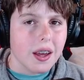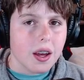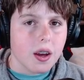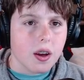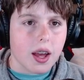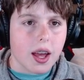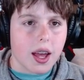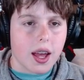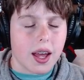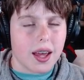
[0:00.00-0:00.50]

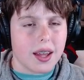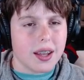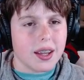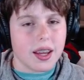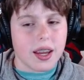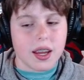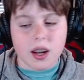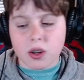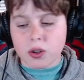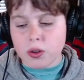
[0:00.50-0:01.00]
and
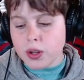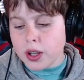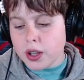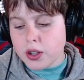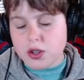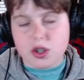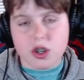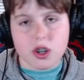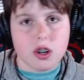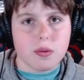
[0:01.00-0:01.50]
it only
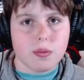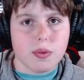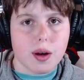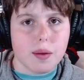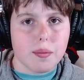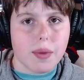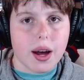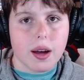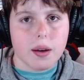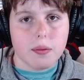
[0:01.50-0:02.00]
showed up
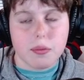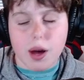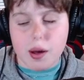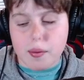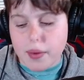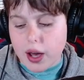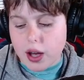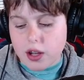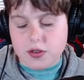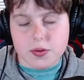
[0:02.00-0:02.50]
my
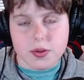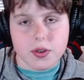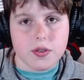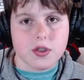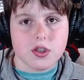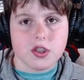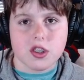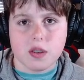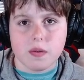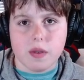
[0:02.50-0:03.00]
mouse from
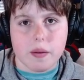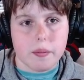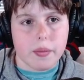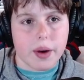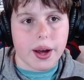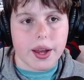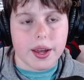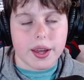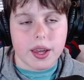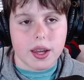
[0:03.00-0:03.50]
using on my
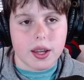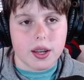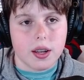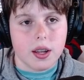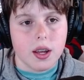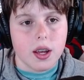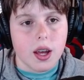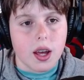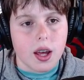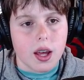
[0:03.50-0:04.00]
mic. And
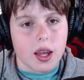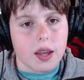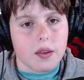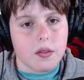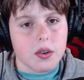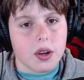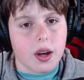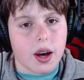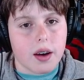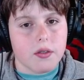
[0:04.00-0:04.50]
even
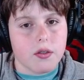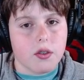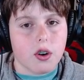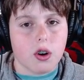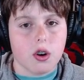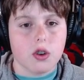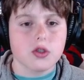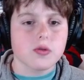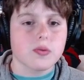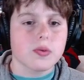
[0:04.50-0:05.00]
I've
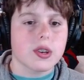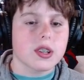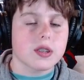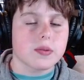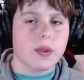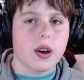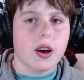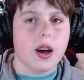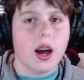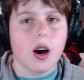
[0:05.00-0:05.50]
heard some things
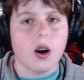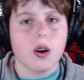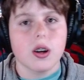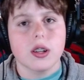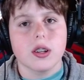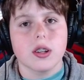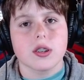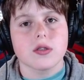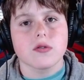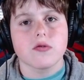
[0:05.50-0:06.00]
about how it
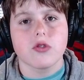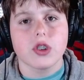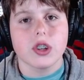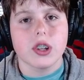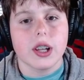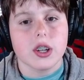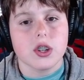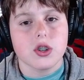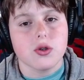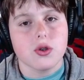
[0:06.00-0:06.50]
doesn't really
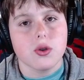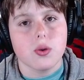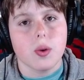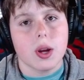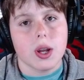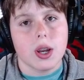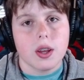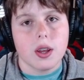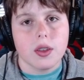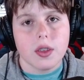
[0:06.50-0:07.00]
let you do
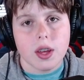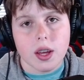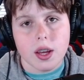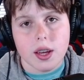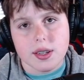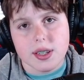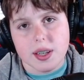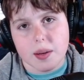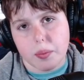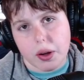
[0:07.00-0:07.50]
anything
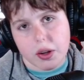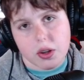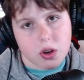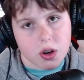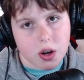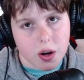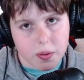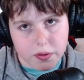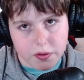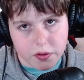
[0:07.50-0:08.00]
except like turn
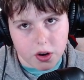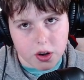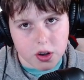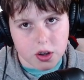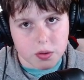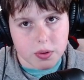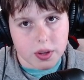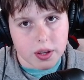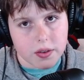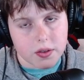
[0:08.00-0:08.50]
up the volume,
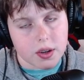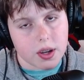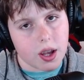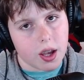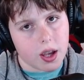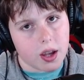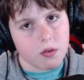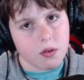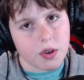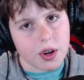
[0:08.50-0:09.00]
even
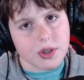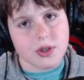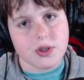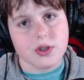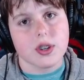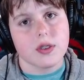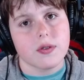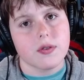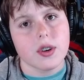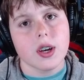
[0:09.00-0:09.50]
in Razer
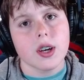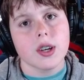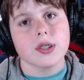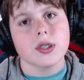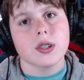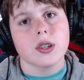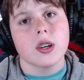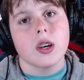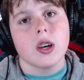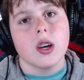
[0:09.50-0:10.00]
Seiren.
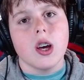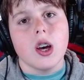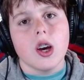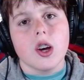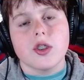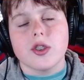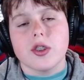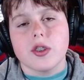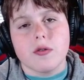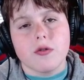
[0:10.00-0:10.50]

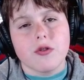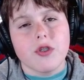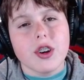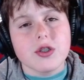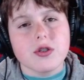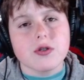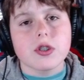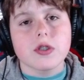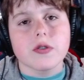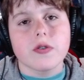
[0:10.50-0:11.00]
Razer
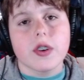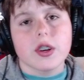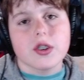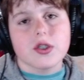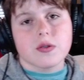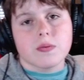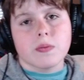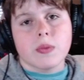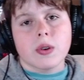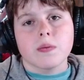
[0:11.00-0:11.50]
Seiren
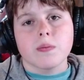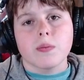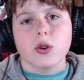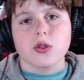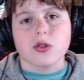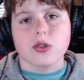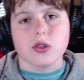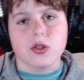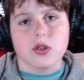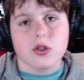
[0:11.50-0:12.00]
is
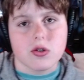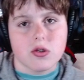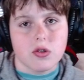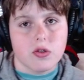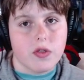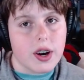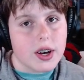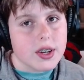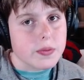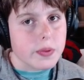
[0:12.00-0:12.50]
mostly just a
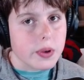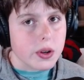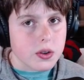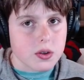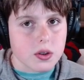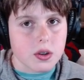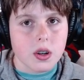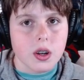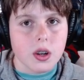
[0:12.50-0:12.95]
device manager.